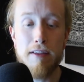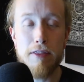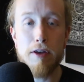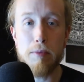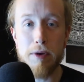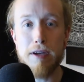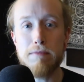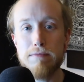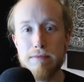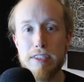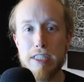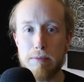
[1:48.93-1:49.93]
there'll be
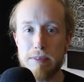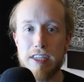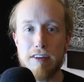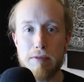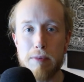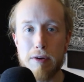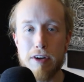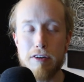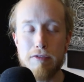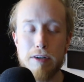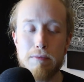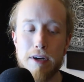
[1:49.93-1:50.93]
some stuff about
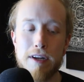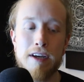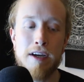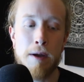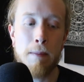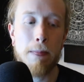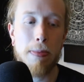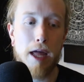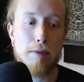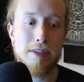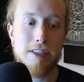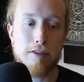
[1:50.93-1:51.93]
COVID, but
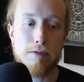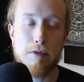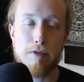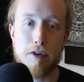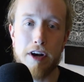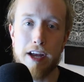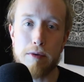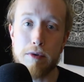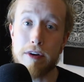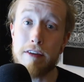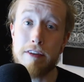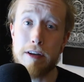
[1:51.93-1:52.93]
episodes beforehand
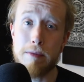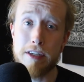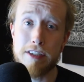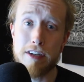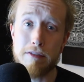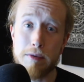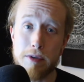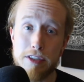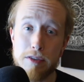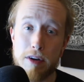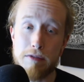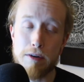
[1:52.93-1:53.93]
won't have any mention of it
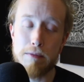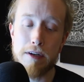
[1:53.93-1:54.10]
whatsoever.